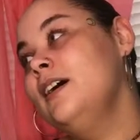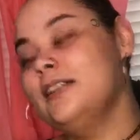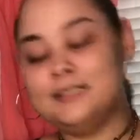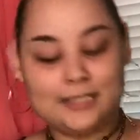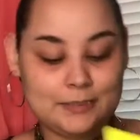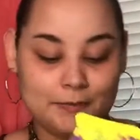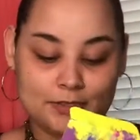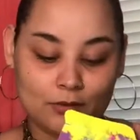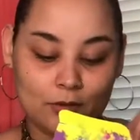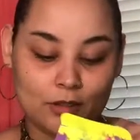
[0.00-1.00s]
This takes
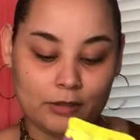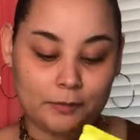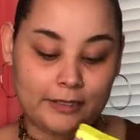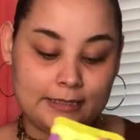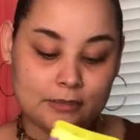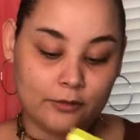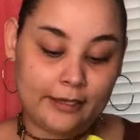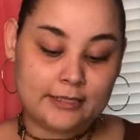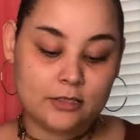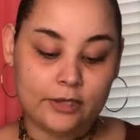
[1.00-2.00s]
me to a whole nother place.
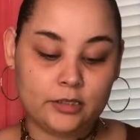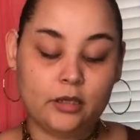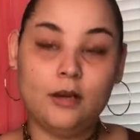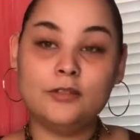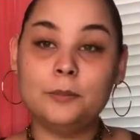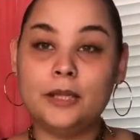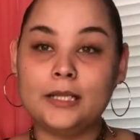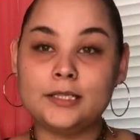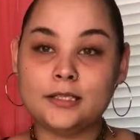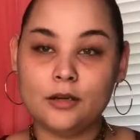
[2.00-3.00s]
Okay, so I took off the
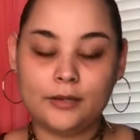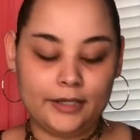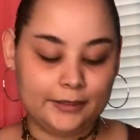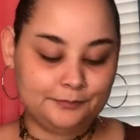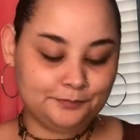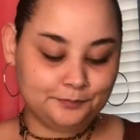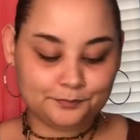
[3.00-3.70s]
plastics already.